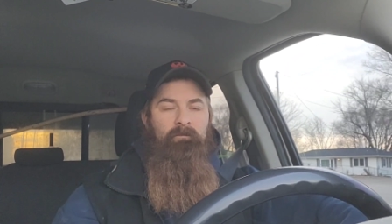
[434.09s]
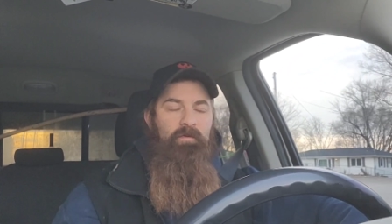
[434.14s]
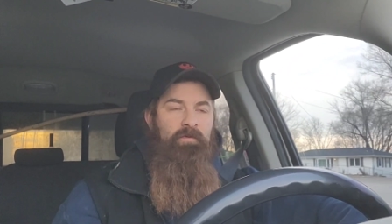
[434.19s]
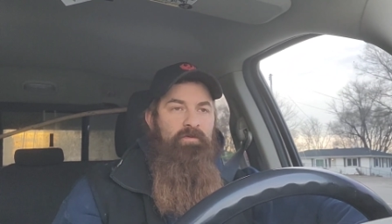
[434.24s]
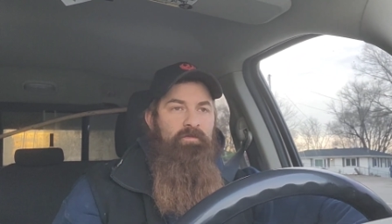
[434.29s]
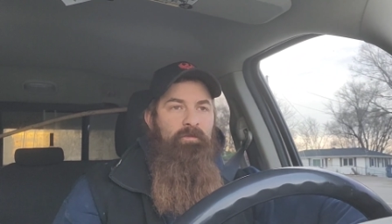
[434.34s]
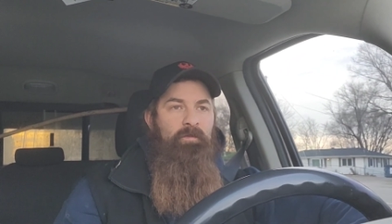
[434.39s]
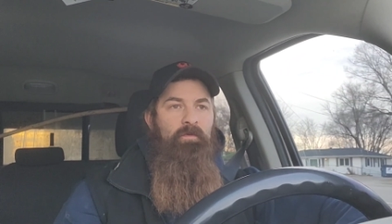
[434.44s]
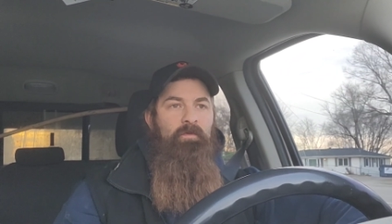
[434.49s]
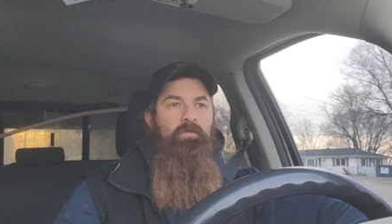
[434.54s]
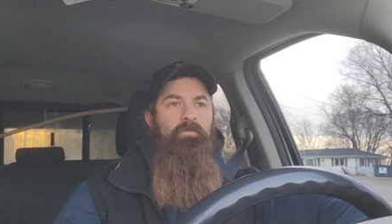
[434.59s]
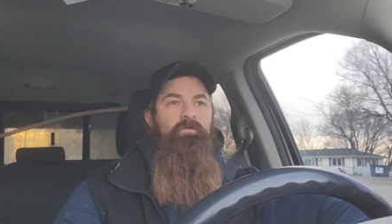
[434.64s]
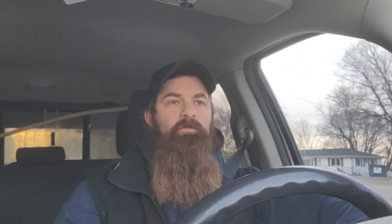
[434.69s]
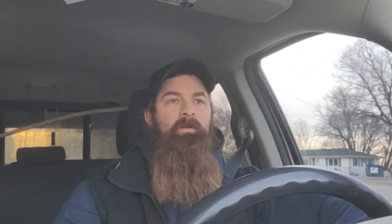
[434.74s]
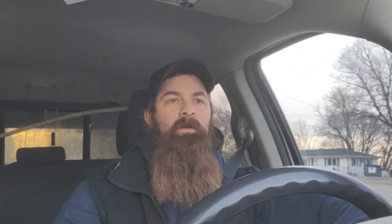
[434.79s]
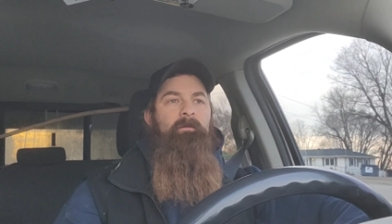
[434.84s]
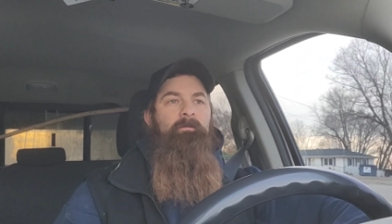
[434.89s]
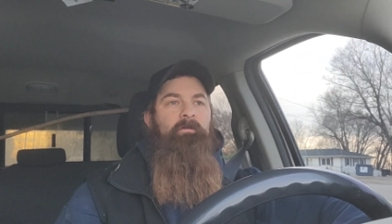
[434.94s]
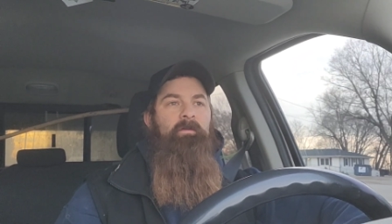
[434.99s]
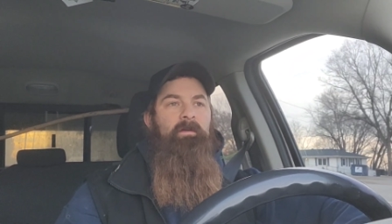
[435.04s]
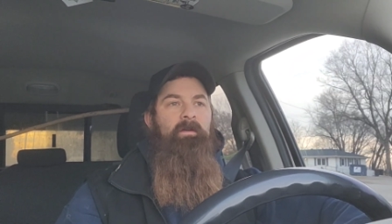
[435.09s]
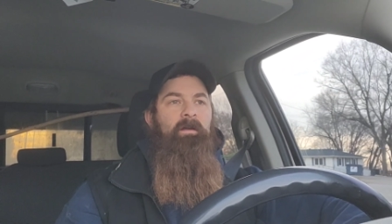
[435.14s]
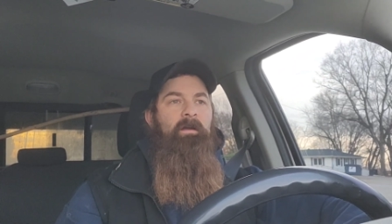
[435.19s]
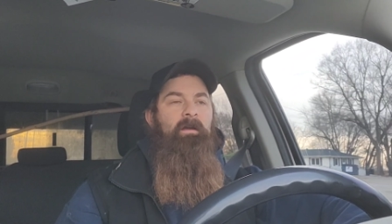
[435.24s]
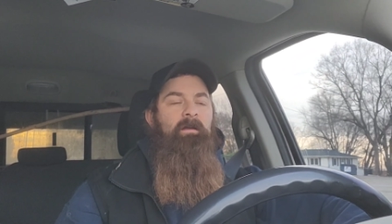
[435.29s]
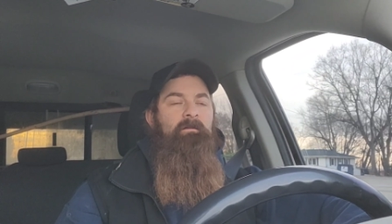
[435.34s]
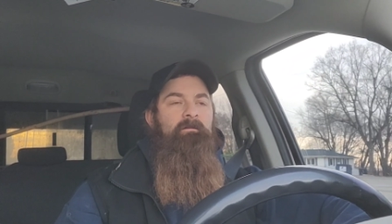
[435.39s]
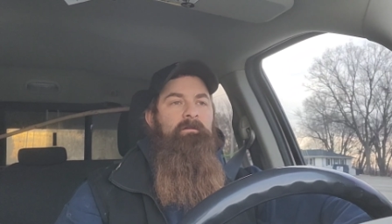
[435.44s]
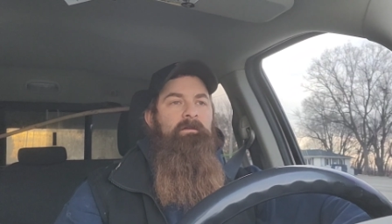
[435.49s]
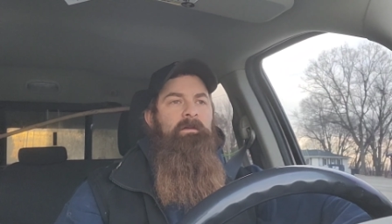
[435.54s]
push-pull traps I
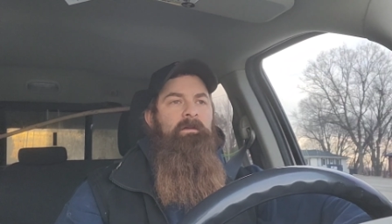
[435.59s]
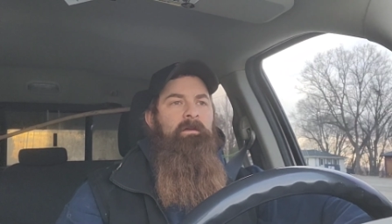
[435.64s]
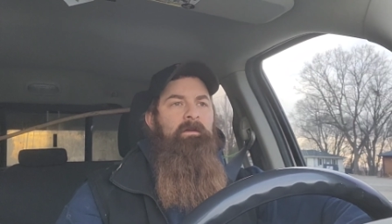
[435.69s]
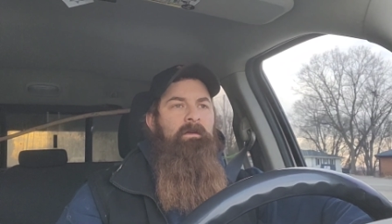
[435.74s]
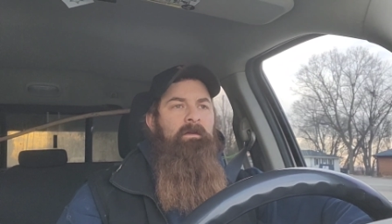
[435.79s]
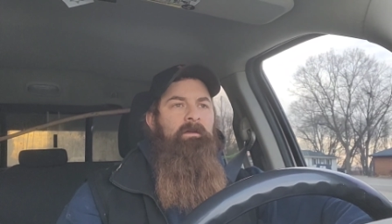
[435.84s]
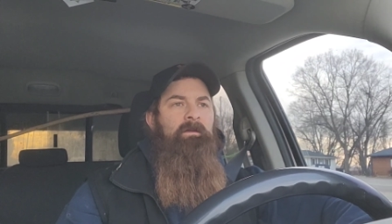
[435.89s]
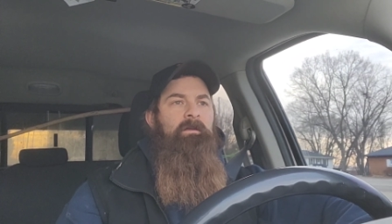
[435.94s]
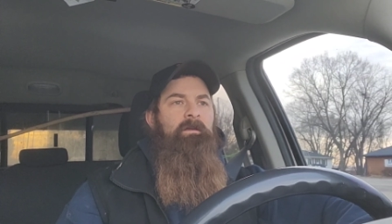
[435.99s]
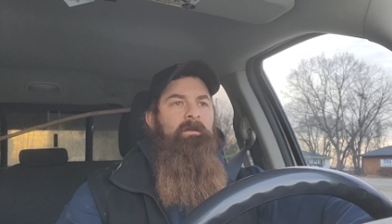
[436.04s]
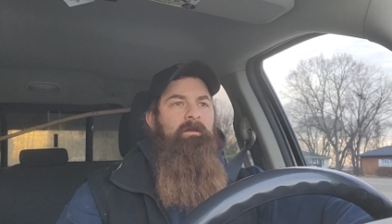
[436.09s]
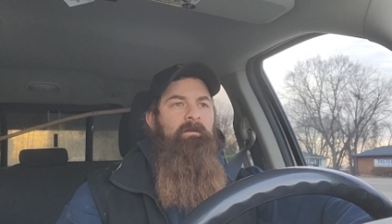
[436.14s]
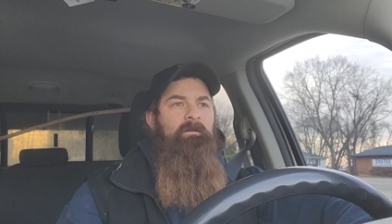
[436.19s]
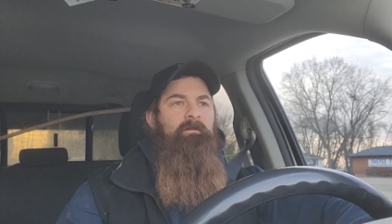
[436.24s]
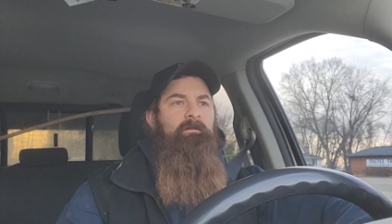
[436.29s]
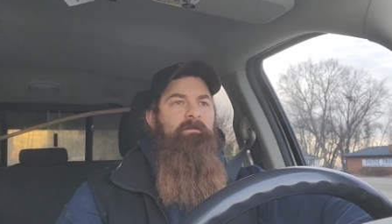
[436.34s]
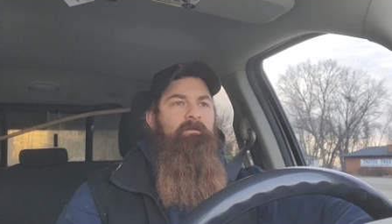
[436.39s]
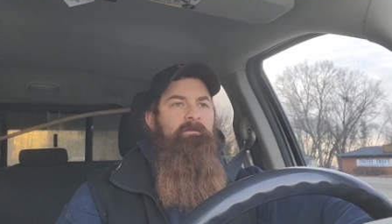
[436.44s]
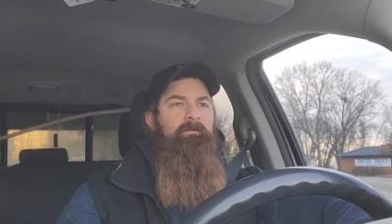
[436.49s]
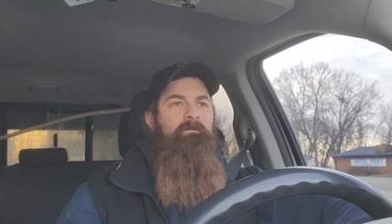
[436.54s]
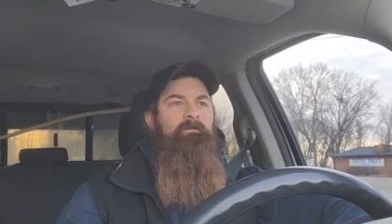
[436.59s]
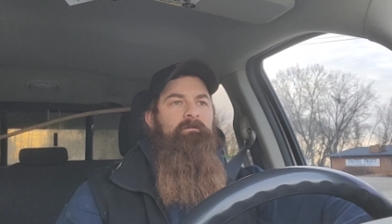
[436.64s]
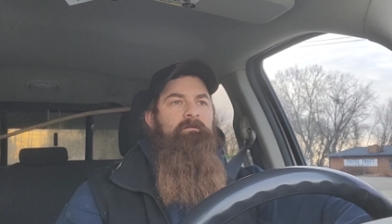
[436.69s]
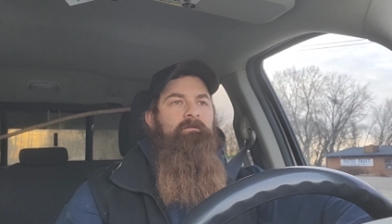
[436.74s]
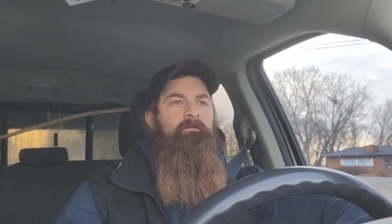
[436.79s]
got, is